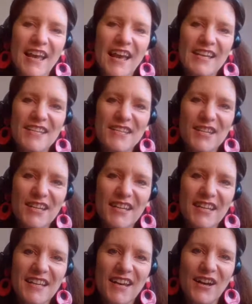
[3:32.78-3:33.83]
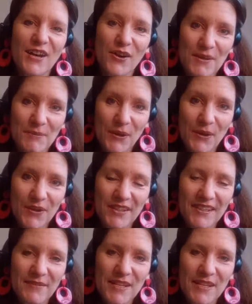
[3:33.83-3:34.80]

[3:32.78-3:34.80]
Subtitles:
And I got the book